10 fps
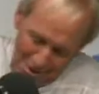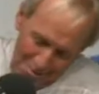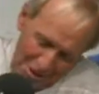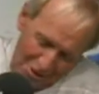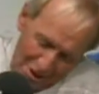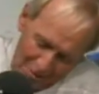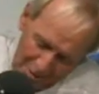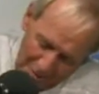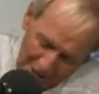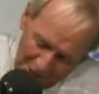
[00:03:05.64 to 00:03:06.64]
there in the middle of the night with
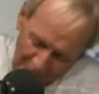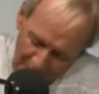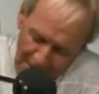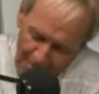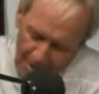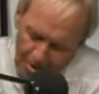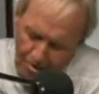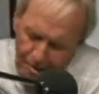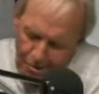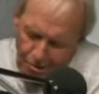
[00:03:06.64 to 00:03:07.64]
a pencil and paper going,
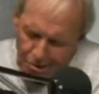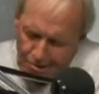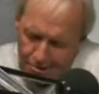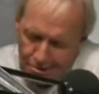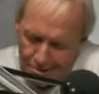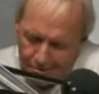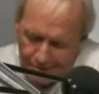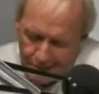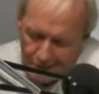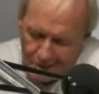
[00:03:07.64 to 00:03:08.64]
I know what I'll do.
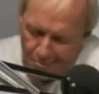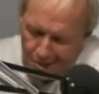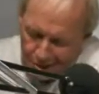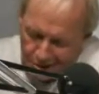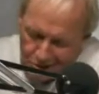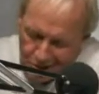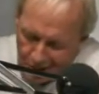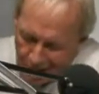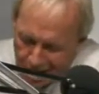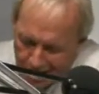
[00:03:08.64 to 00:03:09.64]
Send this money to
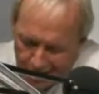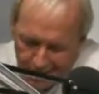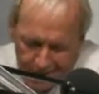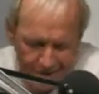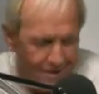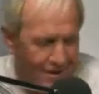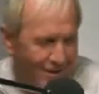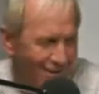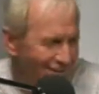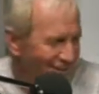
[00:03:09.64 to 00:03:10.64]
Chile.
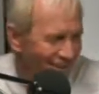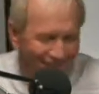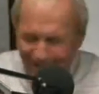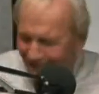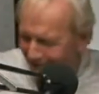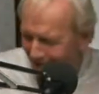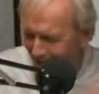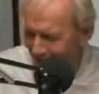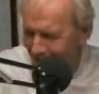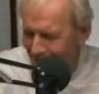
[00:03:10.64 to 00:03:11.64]

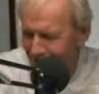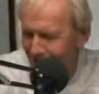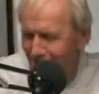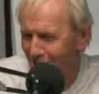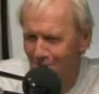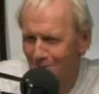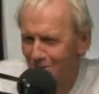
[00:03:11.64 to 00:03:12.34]
I mean, that's just